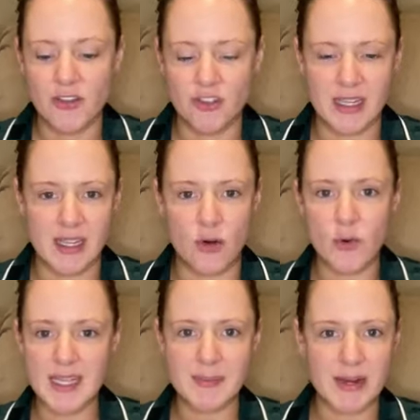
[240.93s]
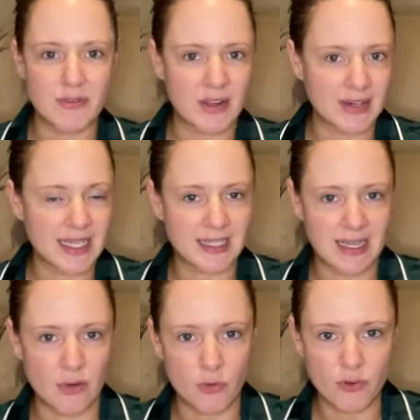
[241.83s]
She always made it very clear
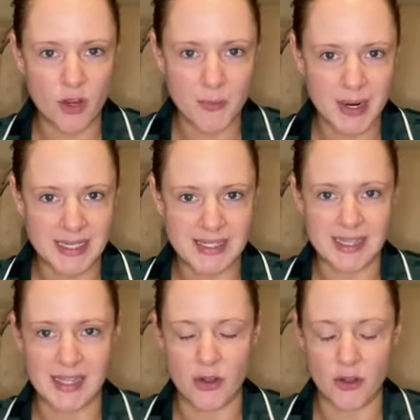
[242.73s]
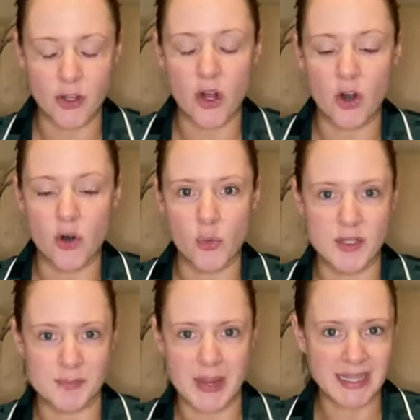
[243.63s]
all through her pregnancy that her goal
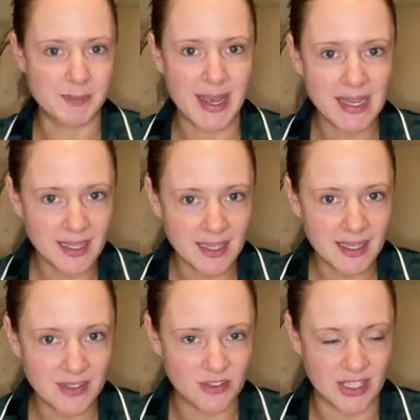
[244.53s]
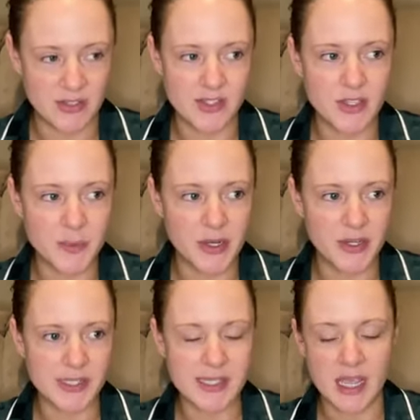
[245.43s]
was bounce back. She used those
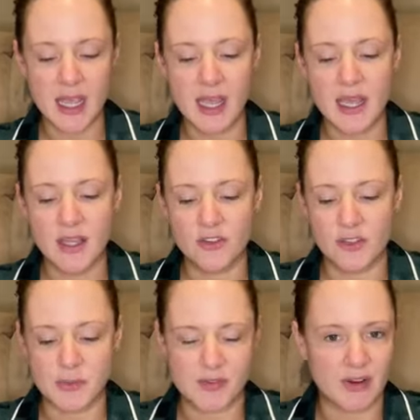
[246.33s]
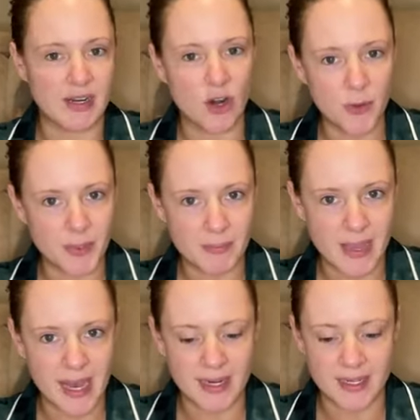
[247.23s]
words. She was very open
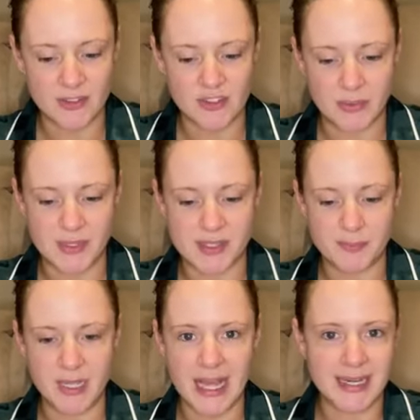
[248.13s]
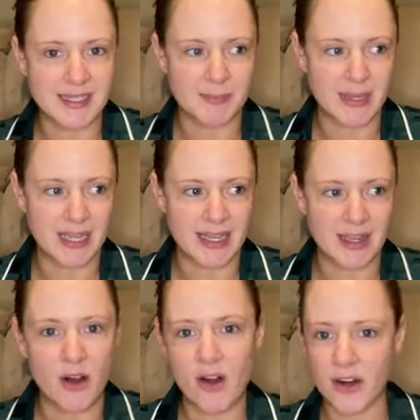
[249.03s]
about it. She was planning to be
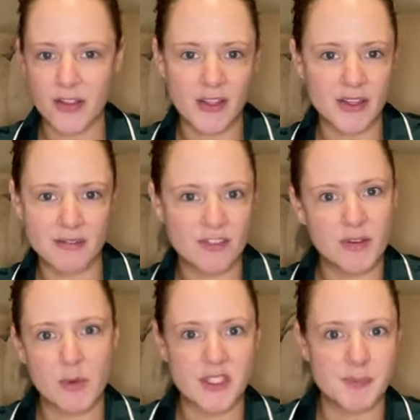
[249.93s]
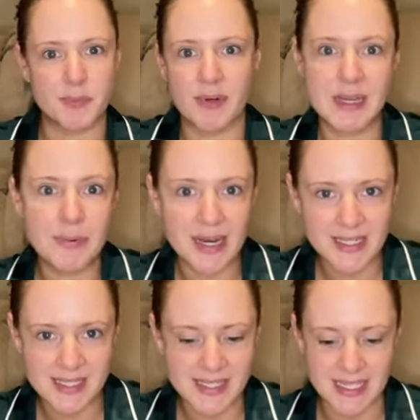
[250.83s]
hotter than she was
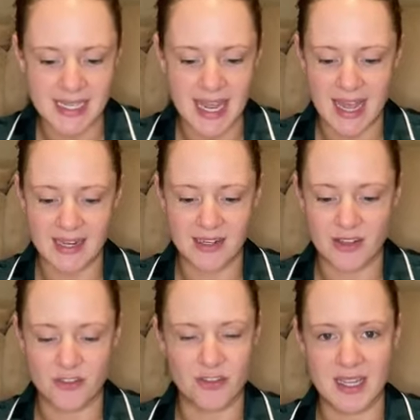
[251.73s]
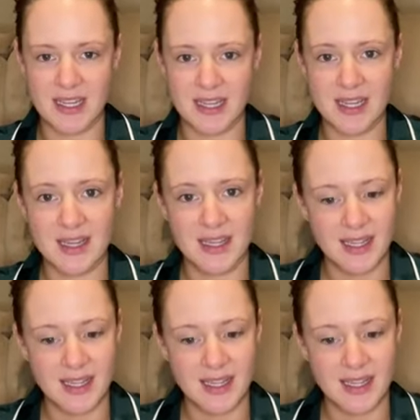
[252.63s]
pre-pregnancy, and she